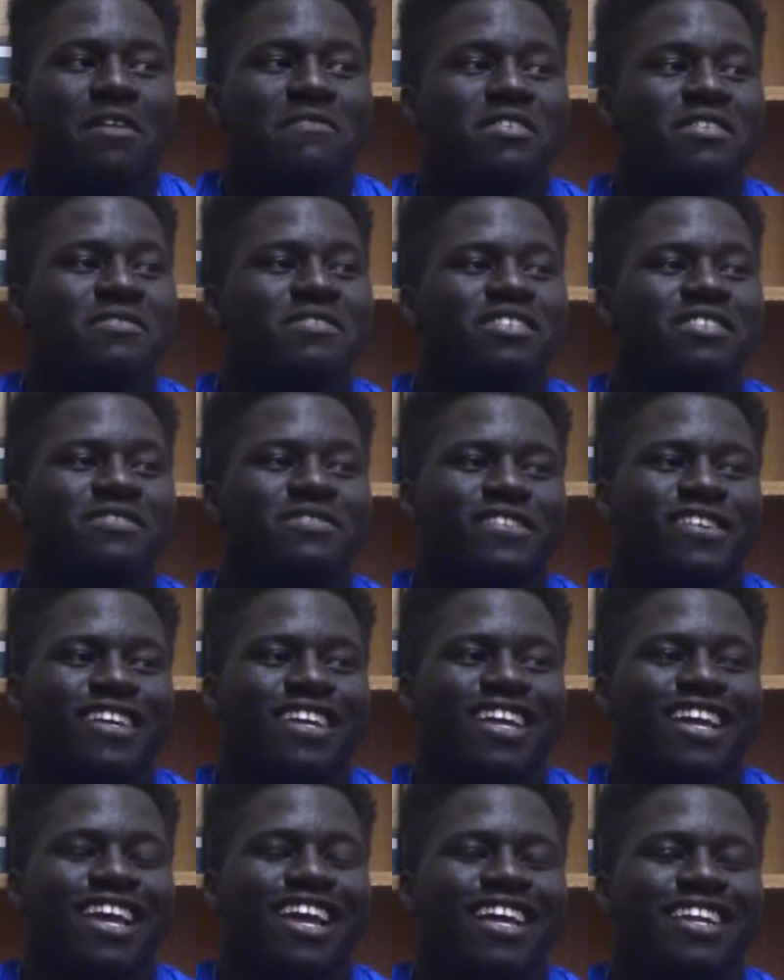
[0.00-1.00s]
My favorite
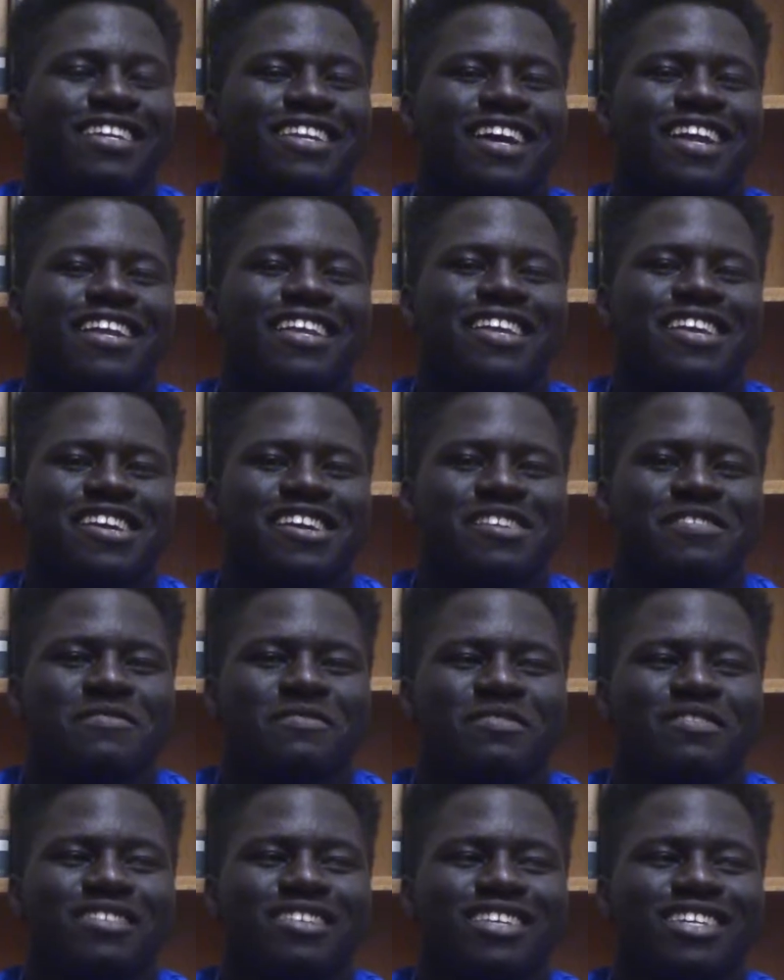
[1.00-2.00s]
event at
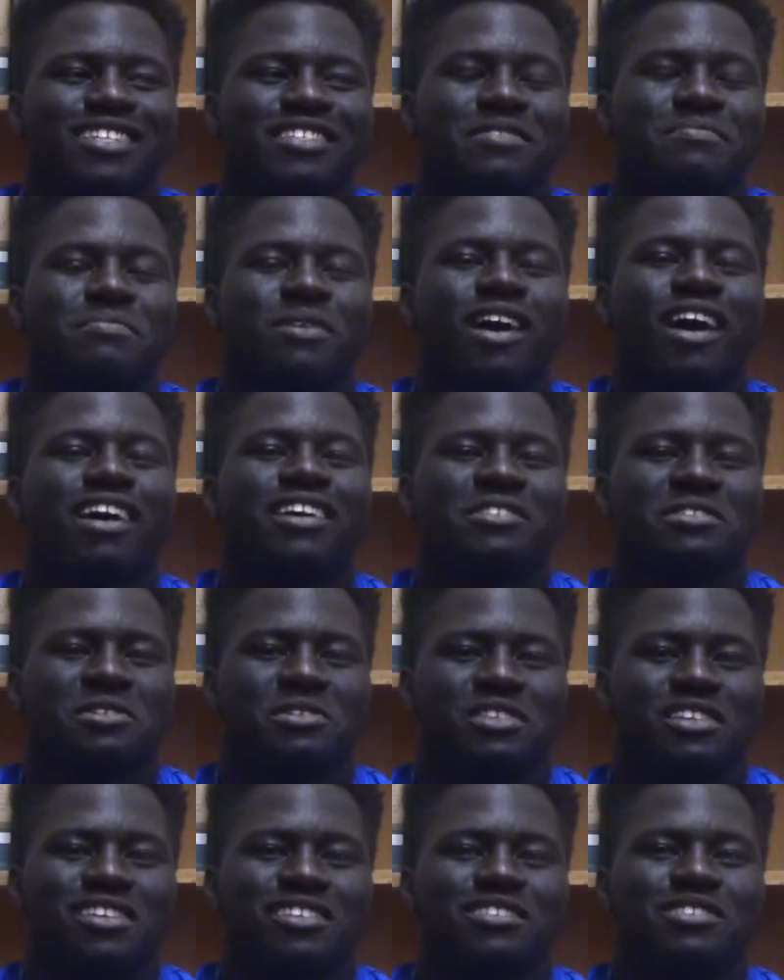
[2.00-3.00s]
Nottingham is a
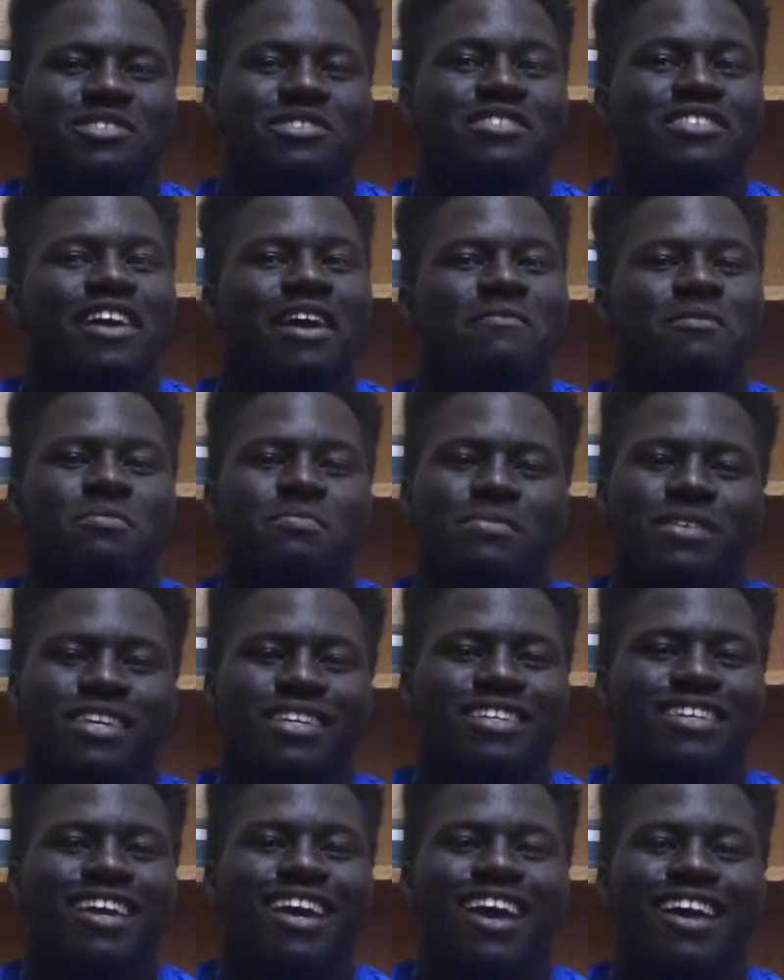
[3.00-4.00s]
pasta dinners. You know, I'm a
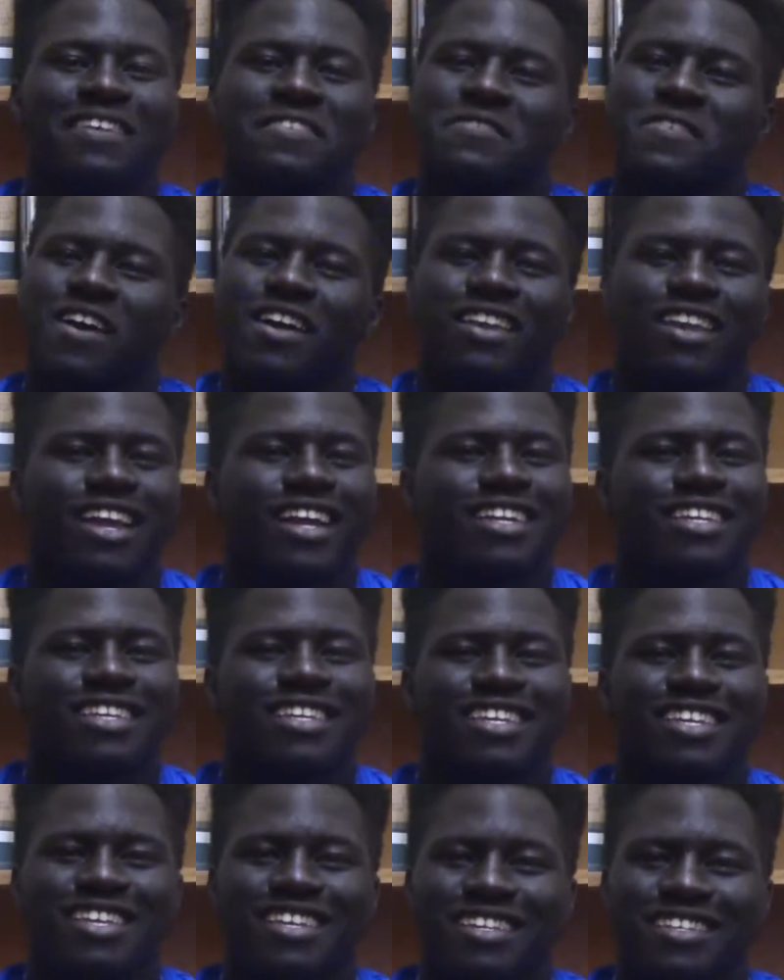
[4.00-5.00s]
big guy. You know, I like
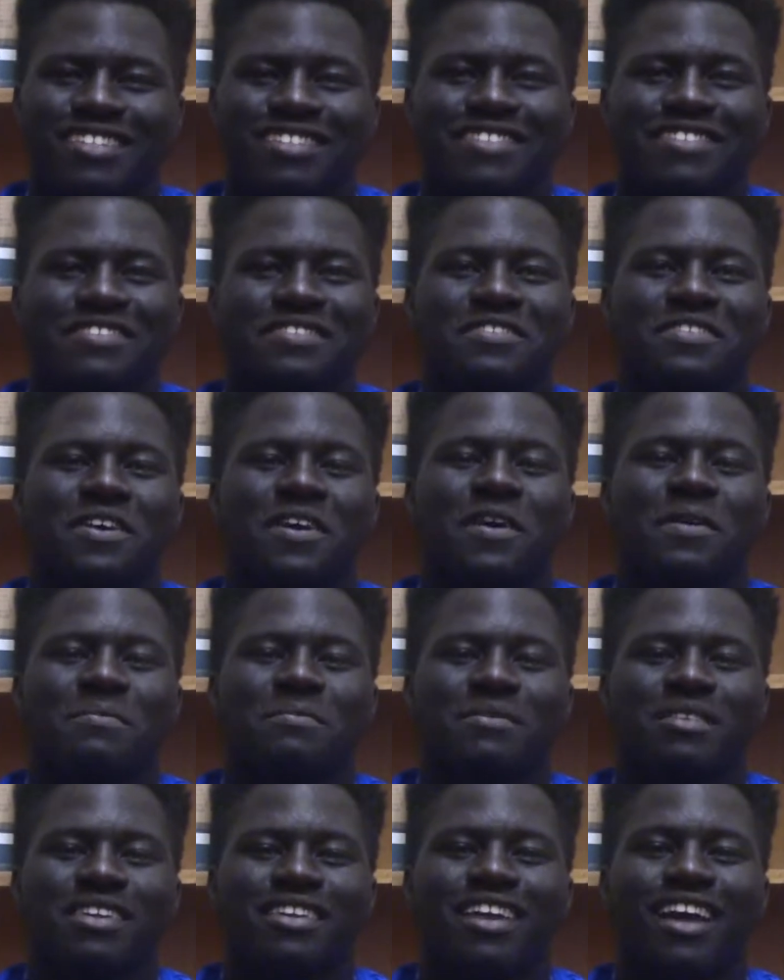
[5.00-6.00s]
to eat. You know
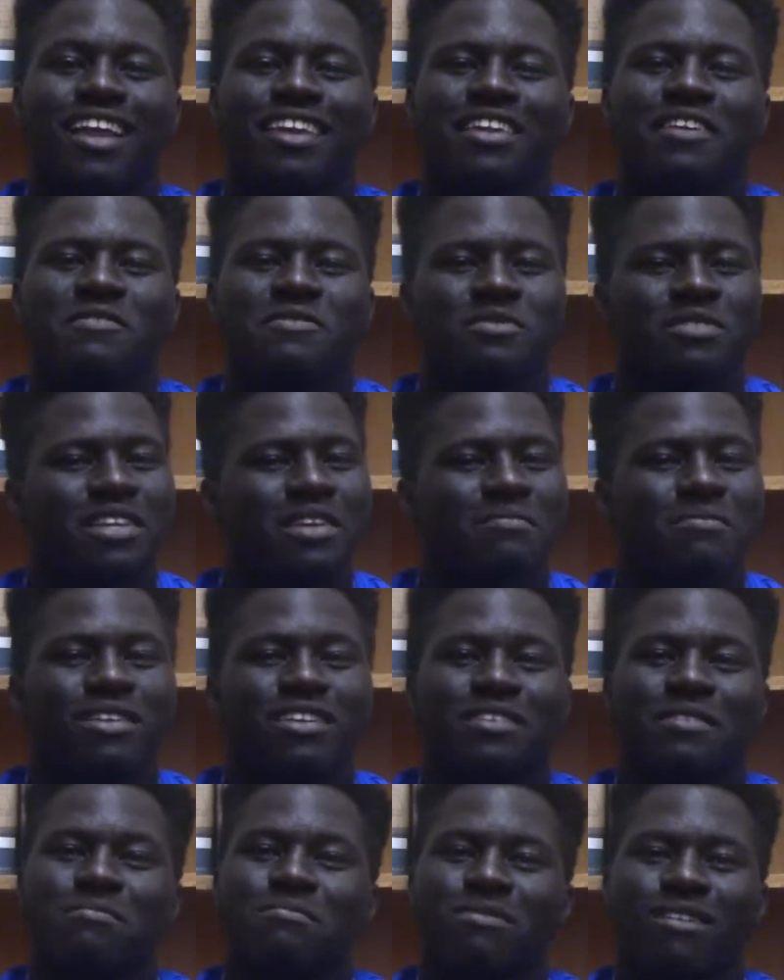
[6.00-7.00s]
what I mean? I love it when they
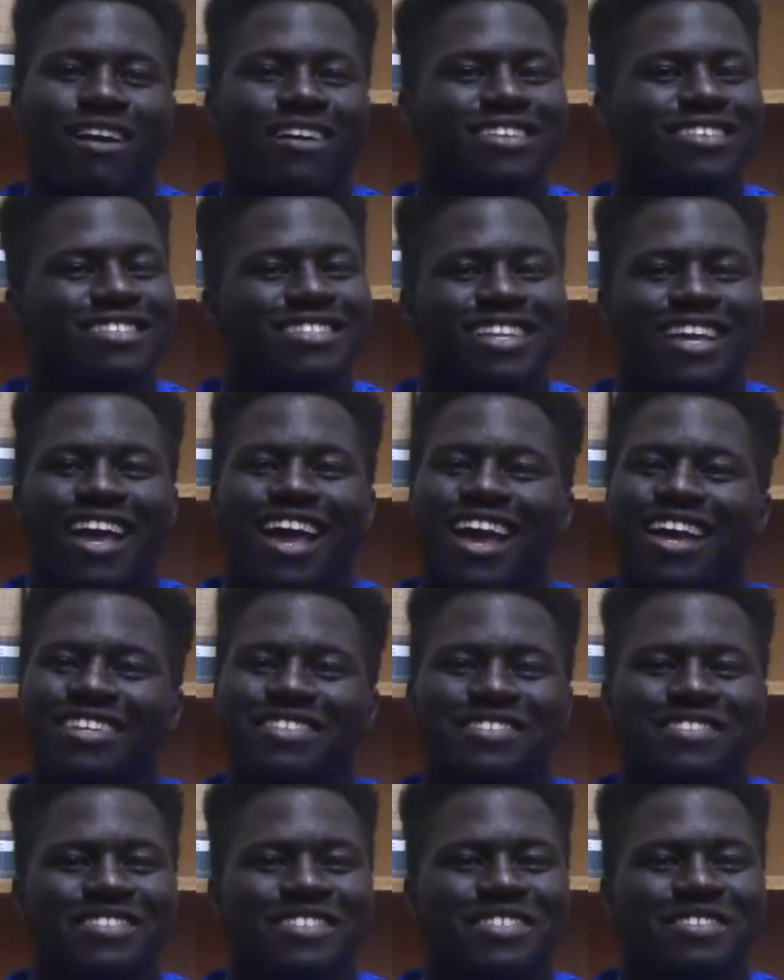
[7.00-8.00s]
bring them brownies and the
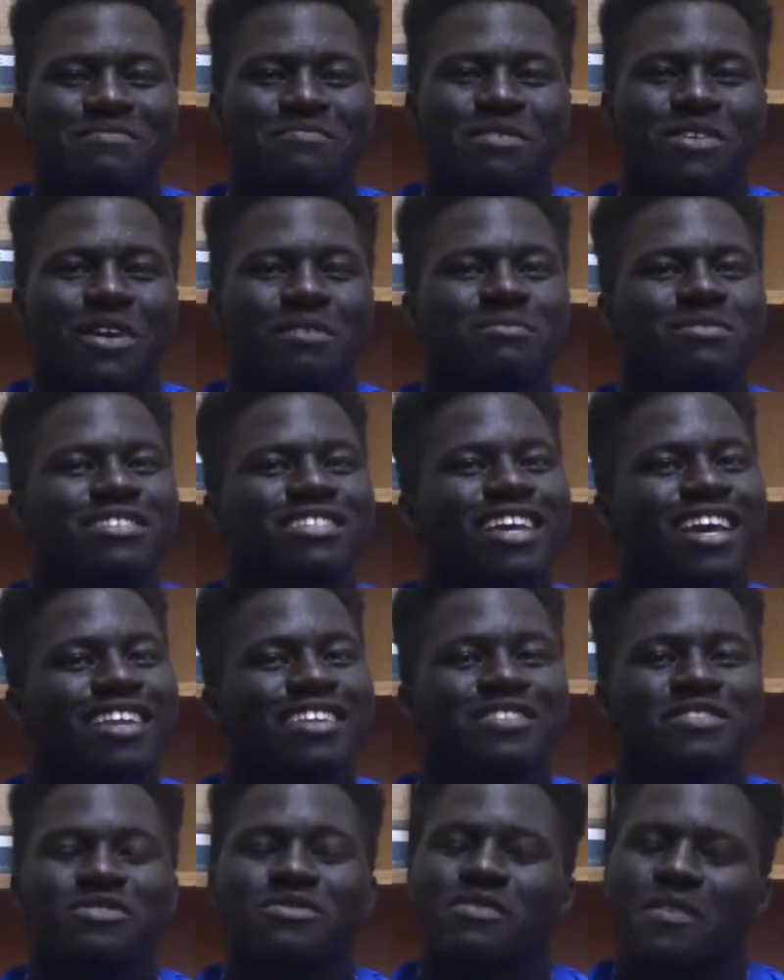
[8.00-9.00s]
ice cream, bro. I'm
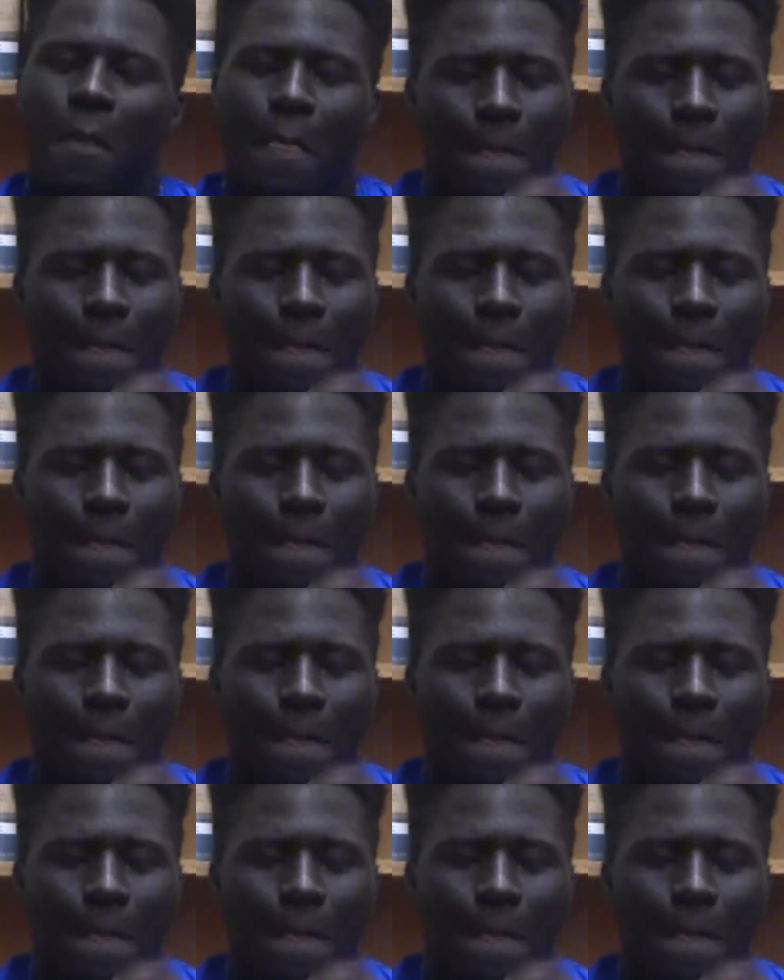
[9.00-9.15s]
telling you.